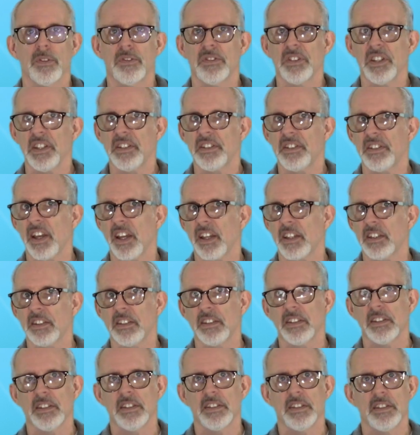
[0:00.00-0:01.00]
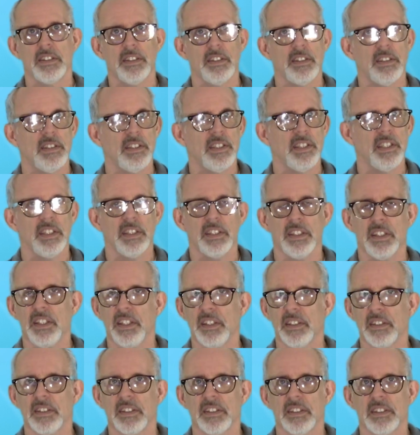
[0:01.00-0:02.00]

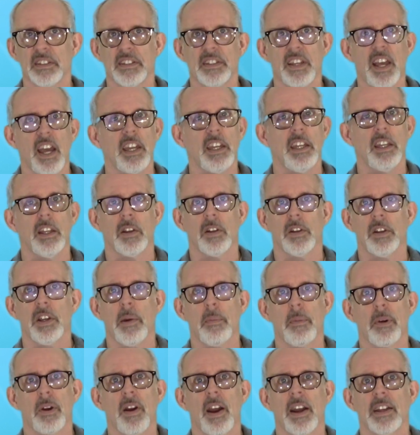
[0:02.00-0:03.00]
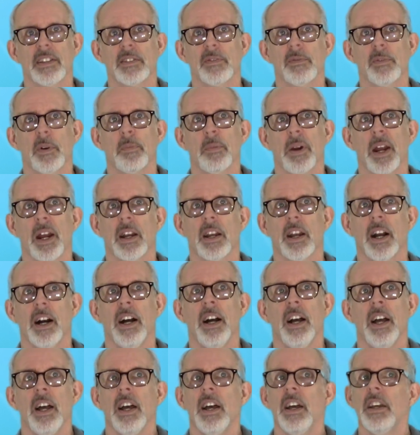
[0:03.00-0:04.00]
these secular Democrats of America
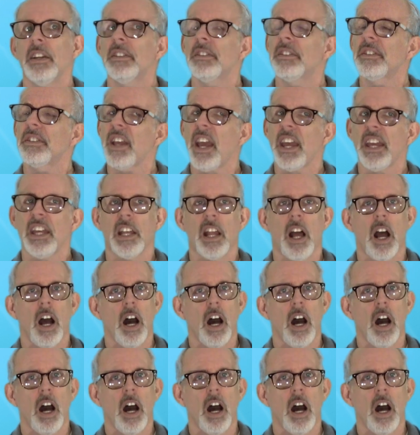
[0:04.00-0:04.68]
state